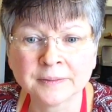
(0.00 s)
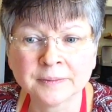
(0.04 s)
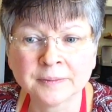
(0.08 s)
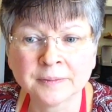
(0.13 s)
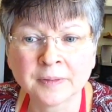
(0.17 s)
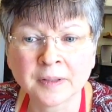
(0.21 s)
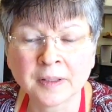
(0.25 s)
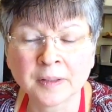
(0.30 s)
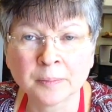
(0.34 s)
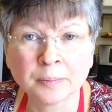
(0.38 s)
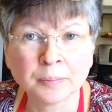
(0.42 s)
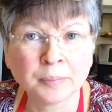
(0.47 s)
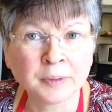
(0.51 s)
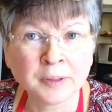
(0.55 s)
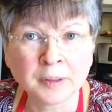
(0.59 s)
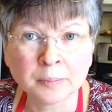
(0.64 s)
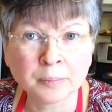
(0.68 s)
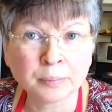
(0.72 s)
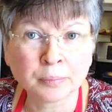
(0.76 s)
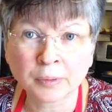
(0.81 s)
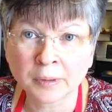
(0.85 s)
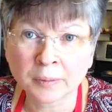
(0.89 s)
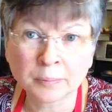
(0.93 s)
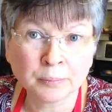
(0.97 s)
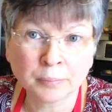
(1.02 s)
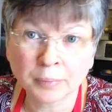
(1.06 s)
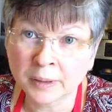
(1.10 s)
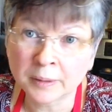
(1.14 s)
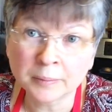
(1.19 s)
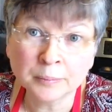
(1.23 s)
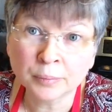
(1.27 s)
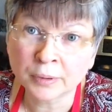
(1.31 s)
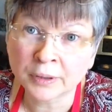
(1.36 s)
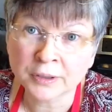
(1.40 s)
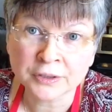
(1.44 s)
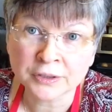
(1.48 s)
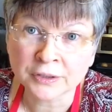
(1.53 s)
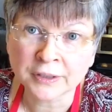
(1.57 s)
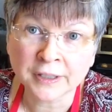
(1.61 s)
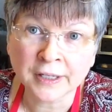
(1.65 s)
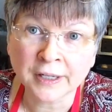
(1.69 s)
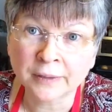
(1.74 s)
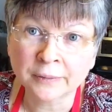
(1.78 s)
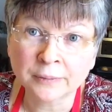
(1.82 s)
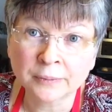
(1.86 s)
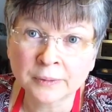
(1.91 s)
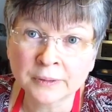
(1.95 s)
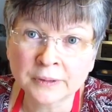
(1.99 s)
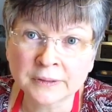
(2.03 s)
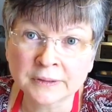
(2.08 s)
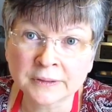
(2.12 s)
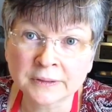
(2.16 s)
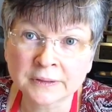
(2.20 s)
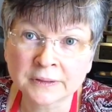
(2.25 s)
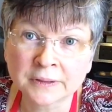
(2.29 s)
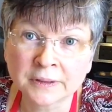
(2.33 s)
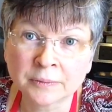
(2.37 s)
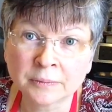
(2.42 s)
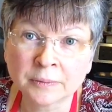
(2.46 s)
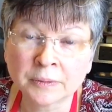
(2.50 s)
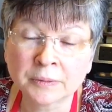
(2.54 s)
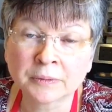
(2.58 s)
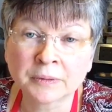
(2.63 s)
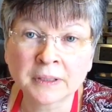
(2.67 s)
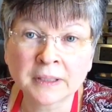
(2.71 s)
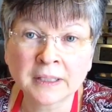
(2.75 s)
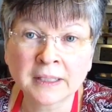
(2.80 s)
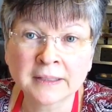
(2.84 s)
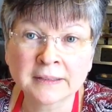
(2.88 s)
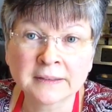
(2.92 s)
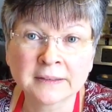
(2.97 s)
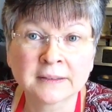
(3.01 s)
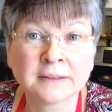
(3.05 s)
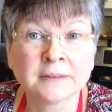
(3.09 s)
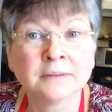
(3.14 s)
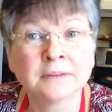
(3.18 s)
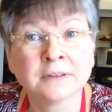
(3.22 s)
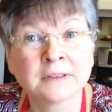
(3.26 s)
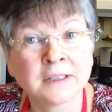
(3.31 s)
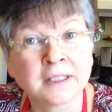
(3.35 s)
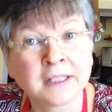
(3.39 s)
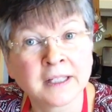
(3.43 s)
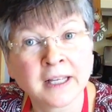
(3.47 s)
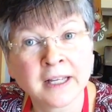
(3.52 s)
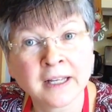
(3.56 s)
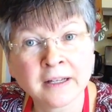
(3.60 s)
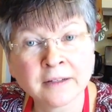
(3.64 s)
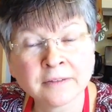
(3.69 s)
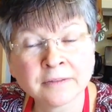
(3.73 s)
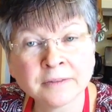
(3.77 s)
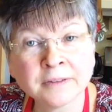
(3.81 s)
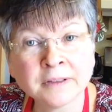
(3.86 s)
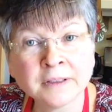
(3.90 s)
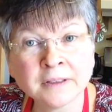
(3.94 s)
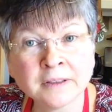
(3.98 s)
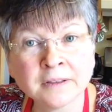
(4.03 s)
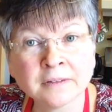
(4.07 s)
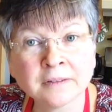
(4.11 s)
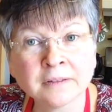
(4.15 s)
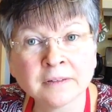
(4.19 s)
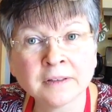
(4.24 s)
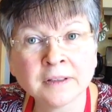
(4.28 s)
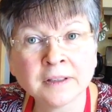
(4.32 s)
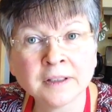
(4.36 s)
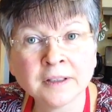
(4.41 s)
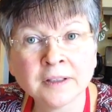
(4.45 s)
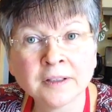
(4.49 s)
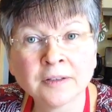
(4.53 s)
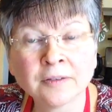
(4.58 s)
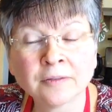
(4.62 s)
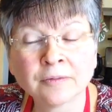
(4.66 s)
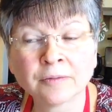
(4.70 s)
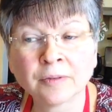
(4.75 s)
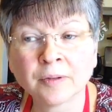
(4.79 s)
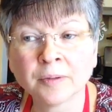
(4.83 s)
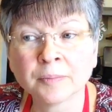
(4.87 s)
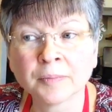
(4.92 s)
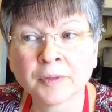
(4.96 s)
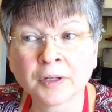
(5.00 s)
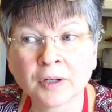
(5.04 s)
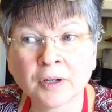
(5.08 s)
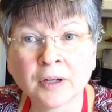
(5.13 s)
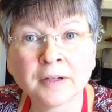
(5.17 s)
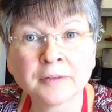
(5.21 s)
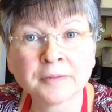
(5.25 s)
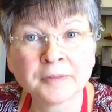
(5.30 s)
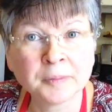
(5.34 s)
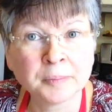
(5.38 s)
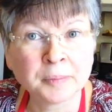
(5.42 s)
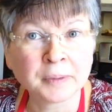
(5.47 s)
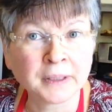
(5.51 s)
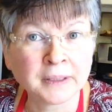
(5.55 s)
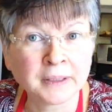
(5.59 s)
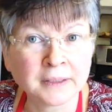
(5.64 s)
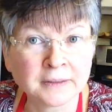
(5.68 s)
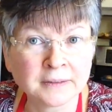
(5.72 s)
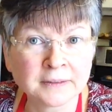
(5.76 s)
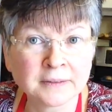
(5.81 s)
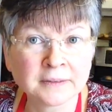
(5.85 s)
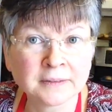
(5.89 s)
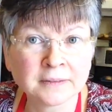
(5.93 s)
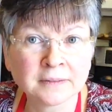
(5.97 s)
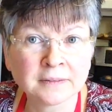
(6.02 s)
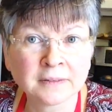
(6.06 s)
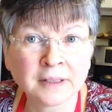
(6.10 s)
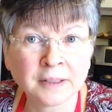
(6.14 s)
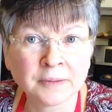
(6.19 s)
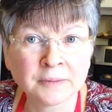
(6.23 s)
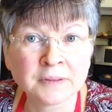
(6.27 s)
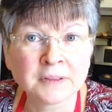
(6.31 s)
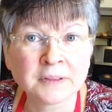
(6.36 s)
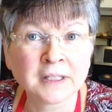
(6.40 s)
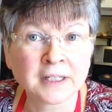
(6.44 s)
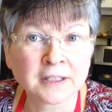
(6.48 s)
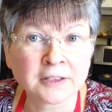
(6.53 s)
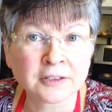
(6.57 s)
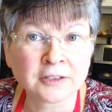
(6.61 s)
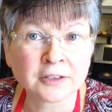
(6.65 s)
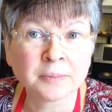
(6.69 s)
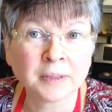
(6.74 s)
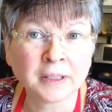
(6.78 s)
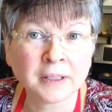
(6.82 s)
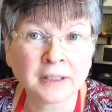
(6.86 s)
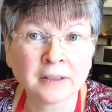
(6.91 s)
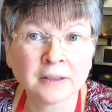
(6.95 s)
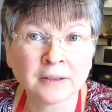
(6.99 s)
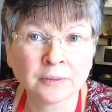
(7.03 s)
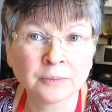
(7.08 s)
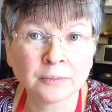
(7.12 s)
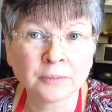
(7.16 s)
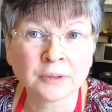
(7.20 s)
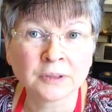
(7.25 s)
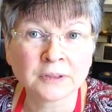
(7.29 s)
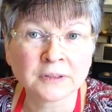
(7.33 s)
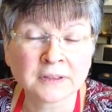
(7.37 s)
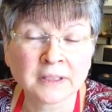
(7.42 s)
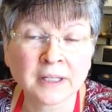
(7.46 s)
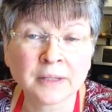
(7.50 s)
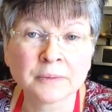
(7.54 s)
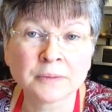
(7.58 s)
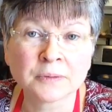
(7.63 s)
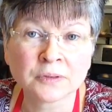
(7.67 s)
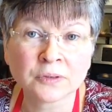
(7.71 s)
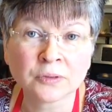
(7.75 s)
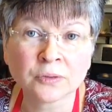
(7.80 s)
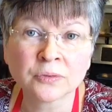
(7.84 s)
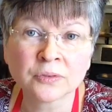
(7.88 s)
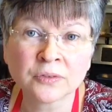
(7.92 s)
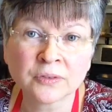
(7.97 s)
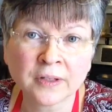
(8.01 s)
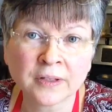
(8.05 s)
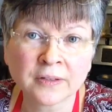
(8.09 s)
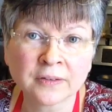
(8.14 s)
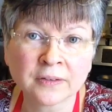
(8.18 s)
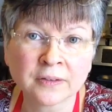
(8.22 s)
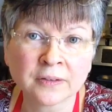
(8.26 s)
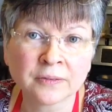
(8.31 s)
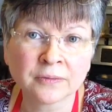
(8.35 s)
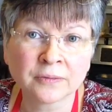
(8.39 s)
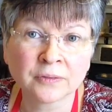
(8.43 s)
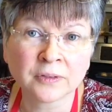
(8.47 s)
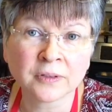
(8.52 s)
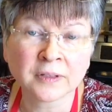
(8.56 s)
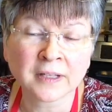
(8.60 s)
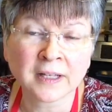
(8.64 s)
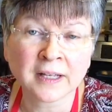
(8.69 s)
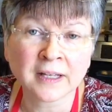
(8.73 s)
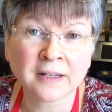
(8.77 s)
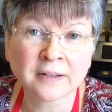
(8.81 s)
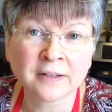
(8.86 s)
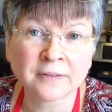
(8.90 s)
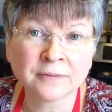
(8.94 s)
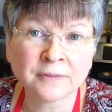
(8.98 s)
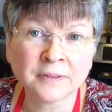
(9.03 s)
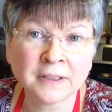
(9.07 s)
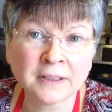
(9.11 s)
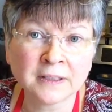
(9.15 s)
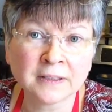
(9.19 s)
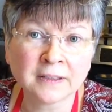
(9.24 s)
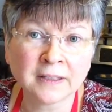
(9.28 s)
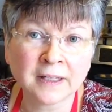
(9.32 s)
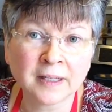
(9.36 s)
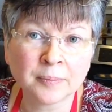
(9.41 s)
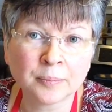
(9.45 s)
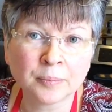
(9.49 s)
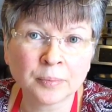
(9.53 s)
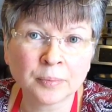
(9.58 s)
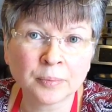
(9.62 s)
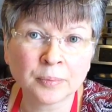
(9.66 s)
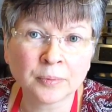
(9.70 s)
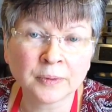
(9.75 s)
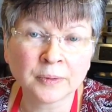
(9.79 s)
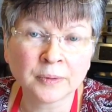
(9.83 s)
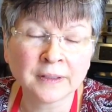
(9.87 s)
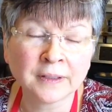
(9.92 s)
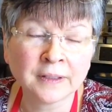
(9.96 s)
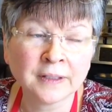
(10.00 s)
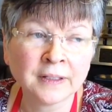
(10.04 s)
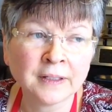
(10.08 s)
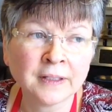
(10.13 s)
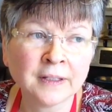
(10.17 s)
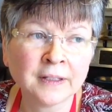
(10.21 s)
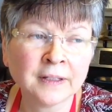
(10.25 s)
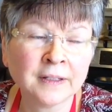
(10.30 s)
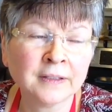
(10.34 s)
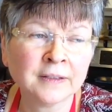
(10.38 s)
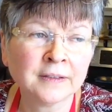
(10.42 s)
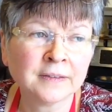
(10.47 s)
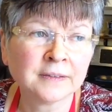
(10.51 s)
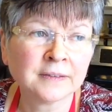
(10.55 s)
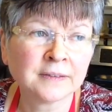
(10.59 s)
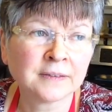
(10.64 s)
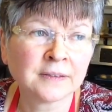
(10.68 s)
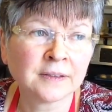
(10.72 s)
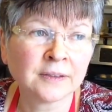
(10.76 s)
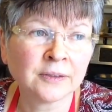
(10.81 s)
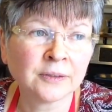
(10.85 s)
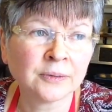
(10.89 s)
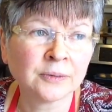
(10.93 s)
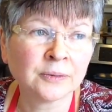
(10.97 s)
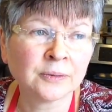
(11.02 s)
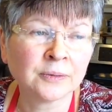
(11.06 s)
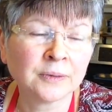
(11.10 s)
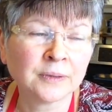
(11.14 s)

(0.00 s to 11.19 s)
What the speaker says: the blood pressure got worse, and we realized it was the caffeine from the coffee breaks that was actually making it worse. I was so sensitive to the caffeine at that point. So,